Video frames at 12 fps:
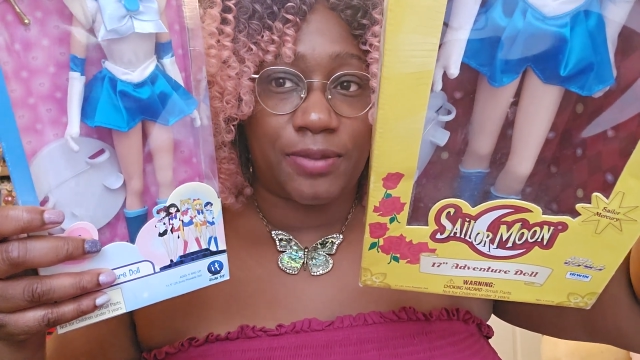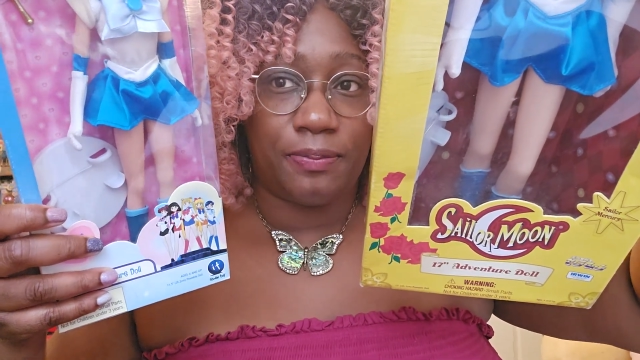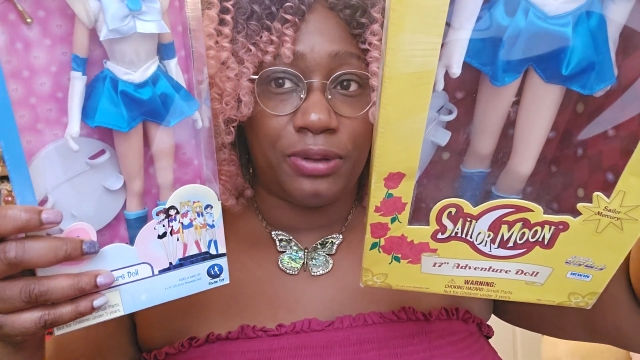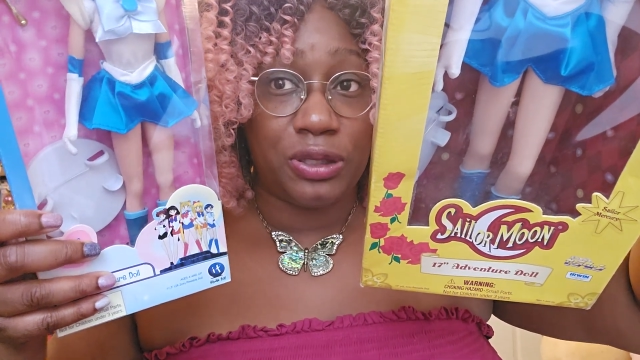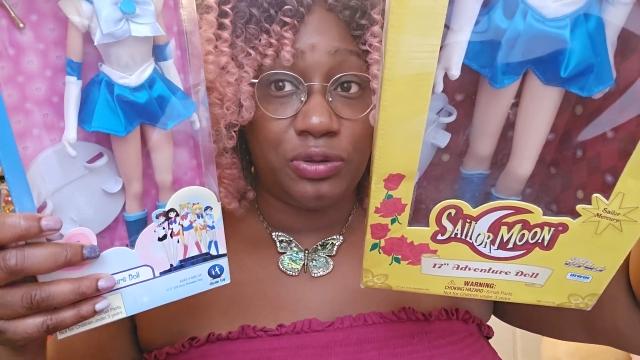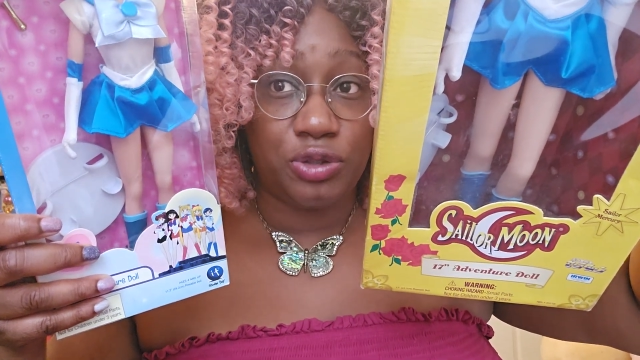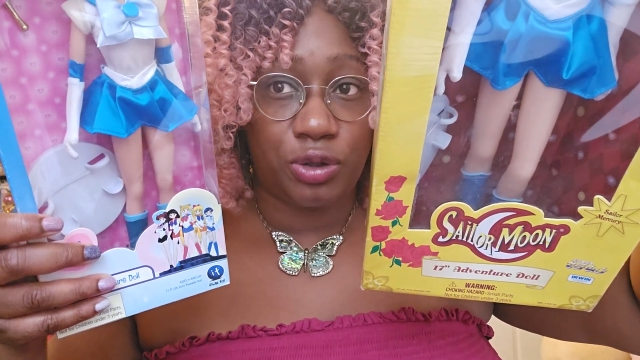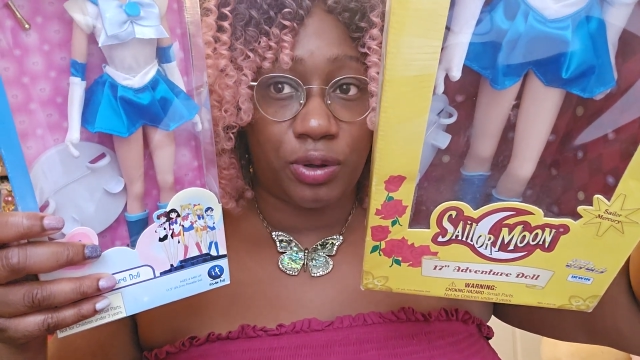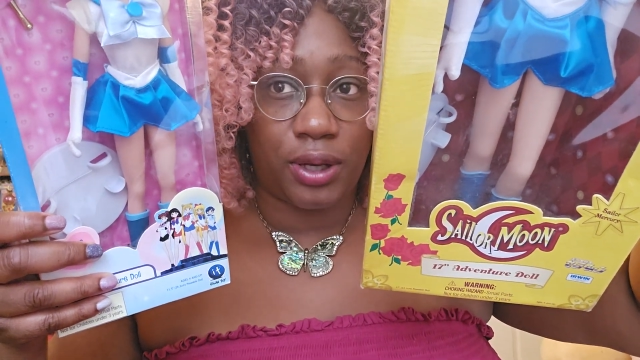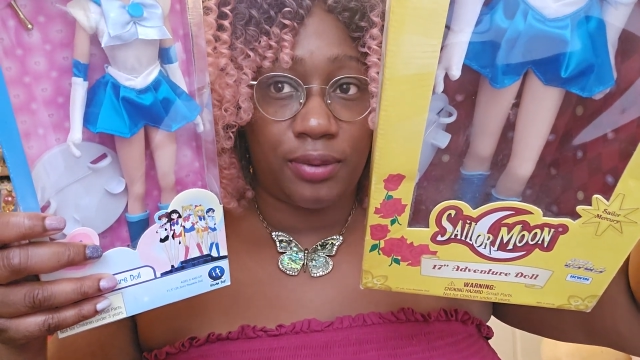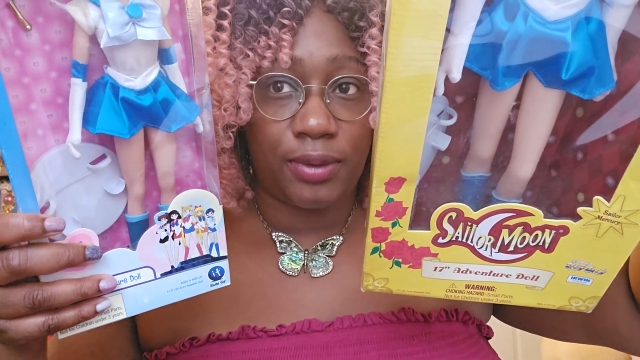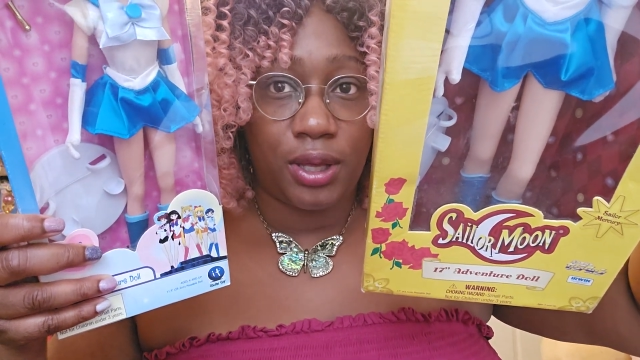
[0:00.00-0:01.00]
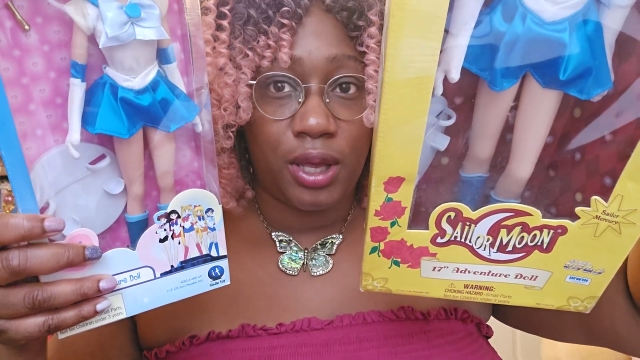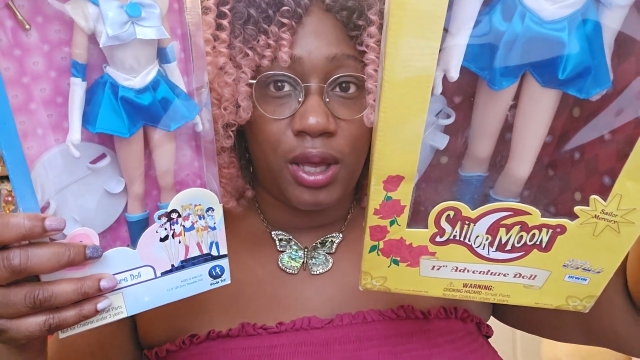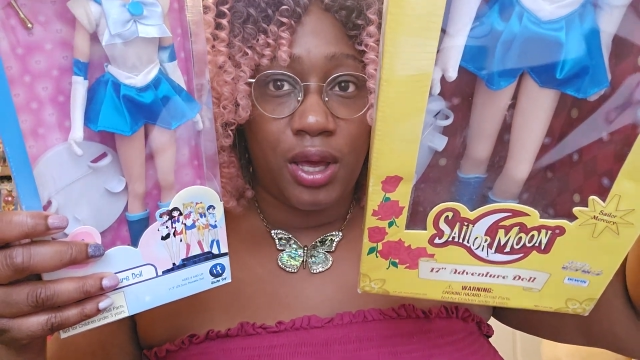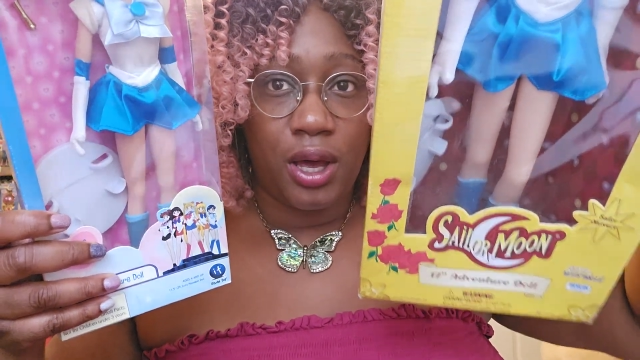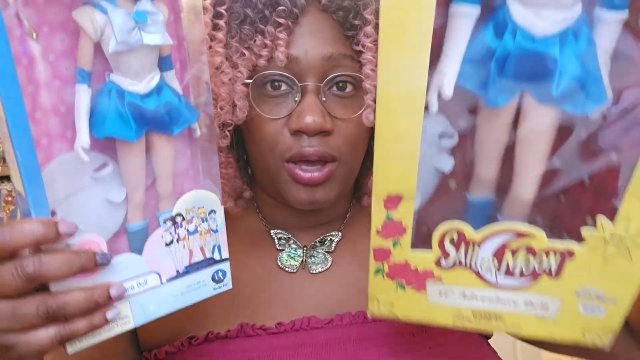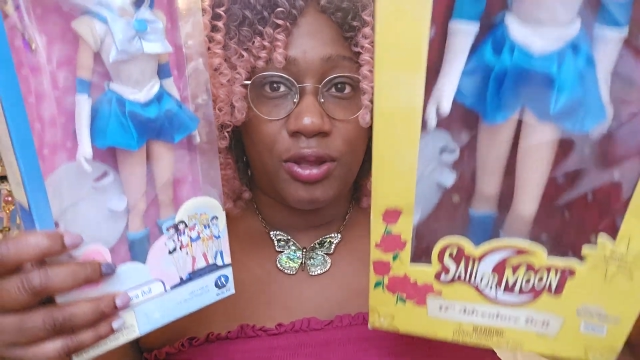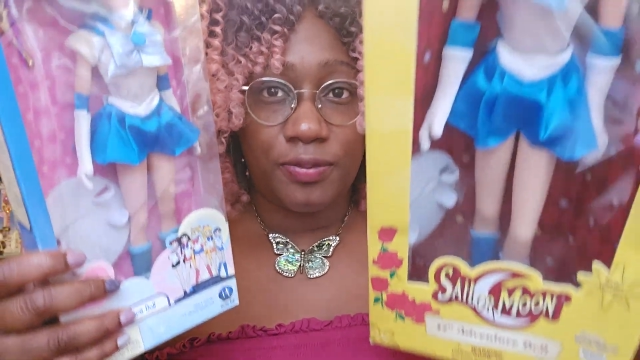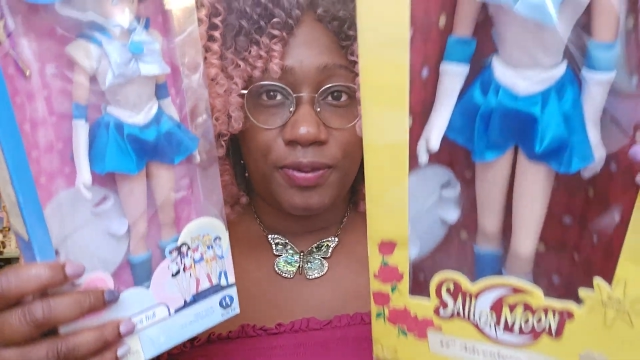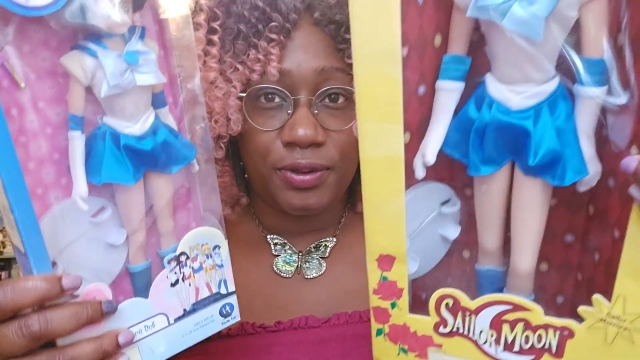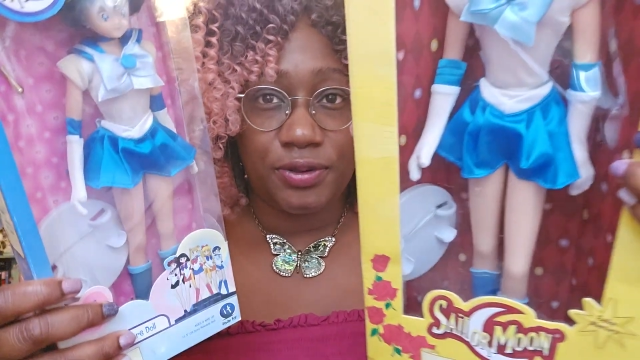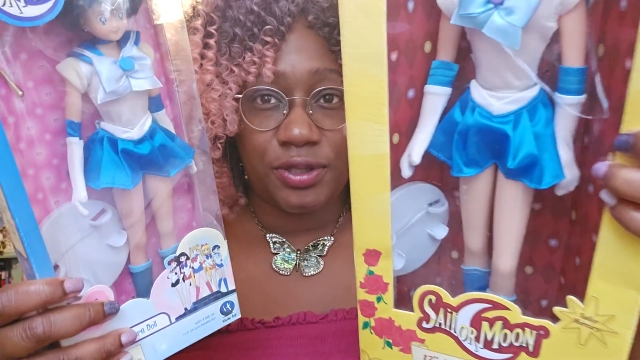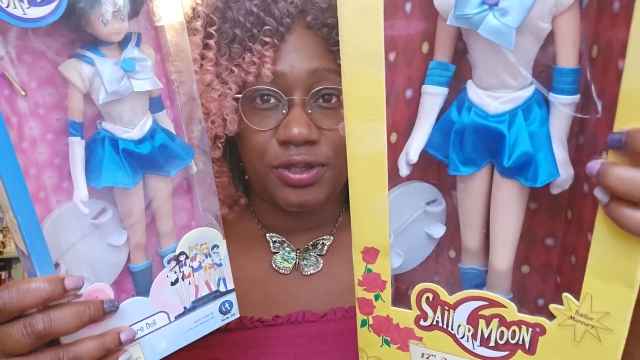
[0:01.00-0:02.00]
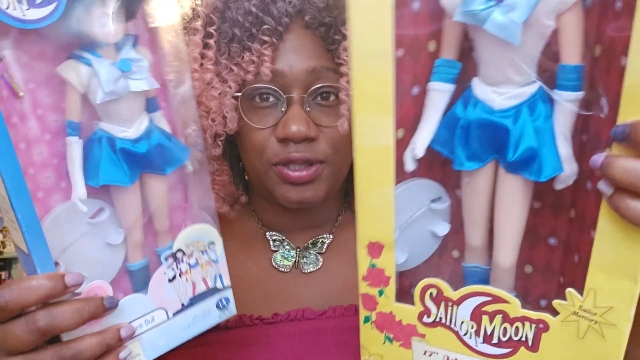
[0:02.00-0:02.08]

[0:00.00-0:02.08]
a blue trim on the boots.